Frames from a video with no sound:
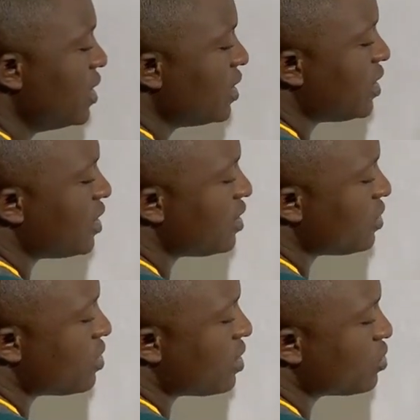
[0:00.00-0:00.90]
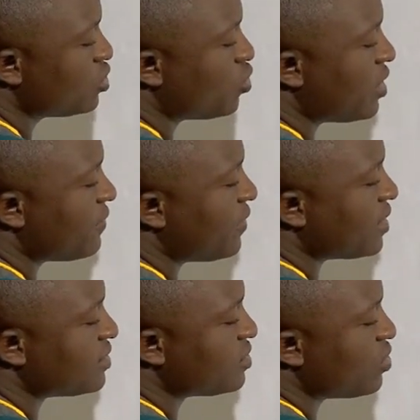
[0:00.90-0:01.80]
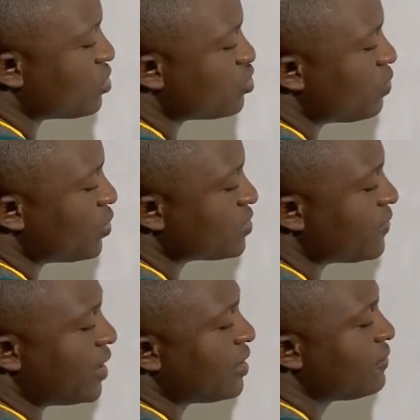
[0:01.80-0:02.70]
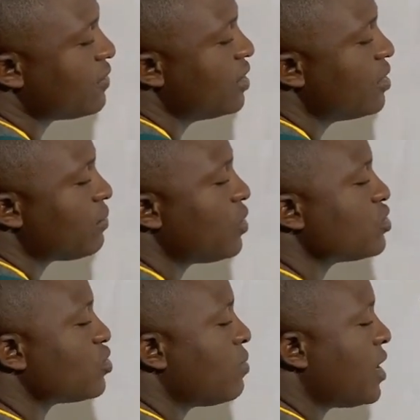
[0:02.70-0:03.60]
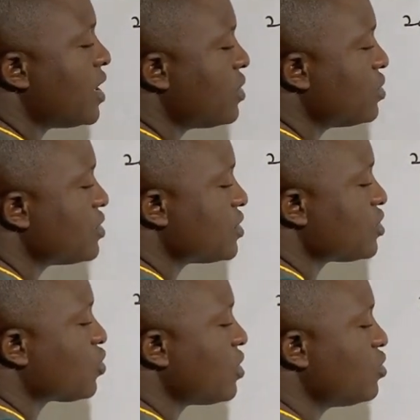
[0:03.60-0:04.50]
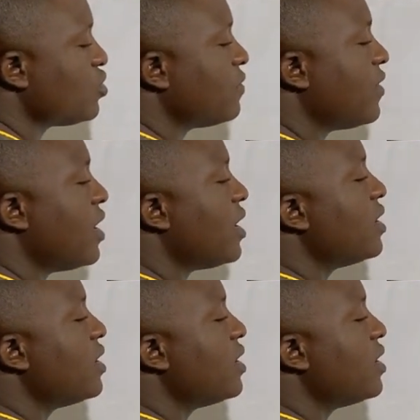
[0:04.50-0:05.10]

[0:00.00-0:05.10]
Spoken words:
Then here we are going to have x is equal to plus 5 plus or minus square root of